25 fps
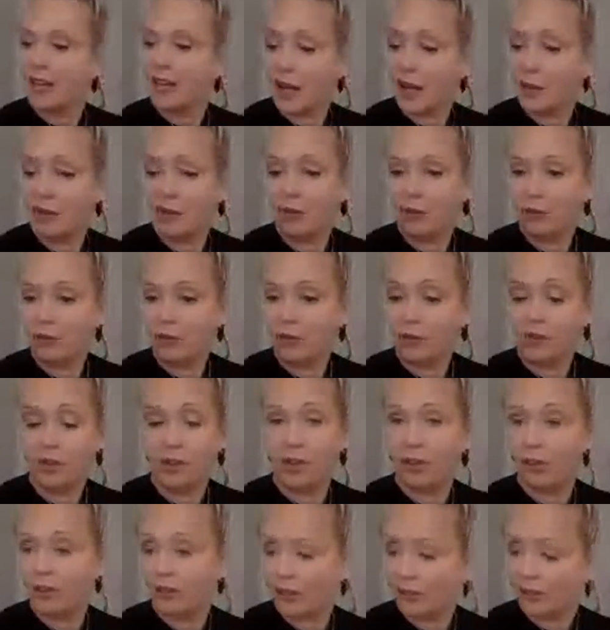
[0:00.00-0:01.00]
I won't
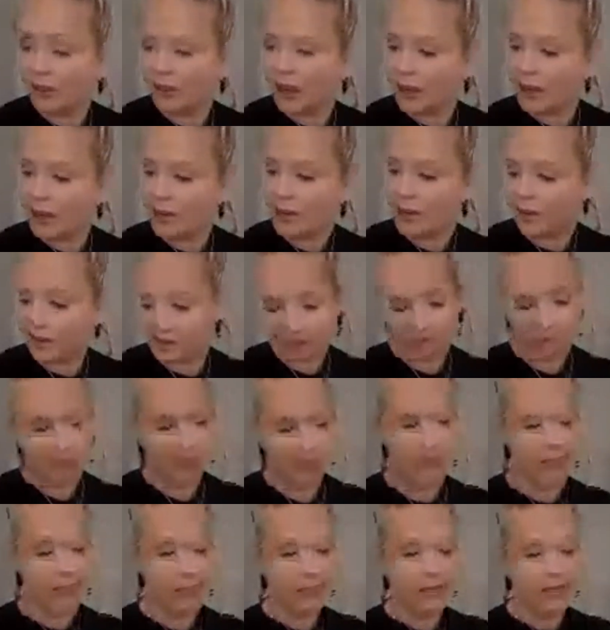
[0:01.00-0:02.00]
order it again,
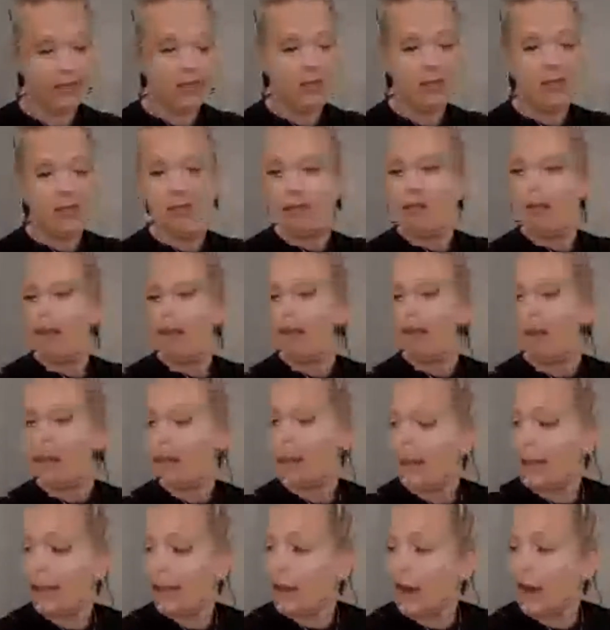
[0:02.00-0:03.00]

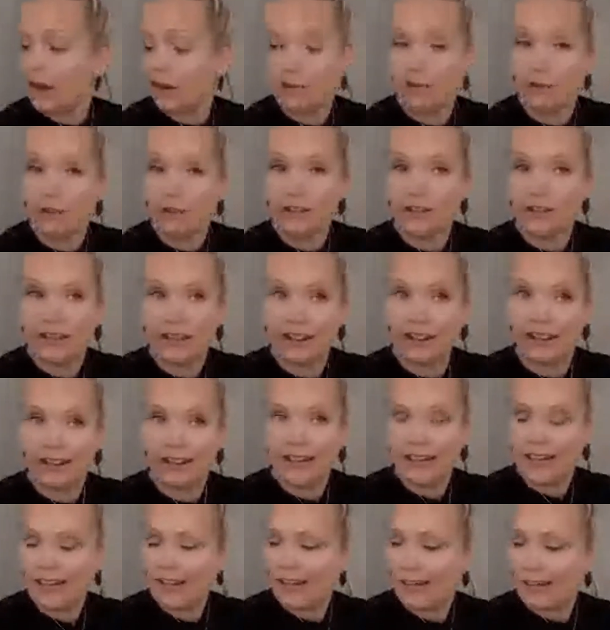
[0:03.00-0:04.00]

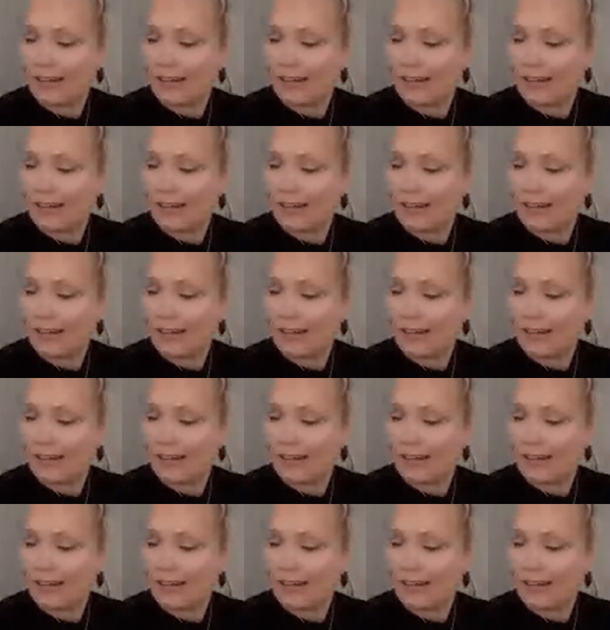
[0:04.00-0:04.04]
unfortunately.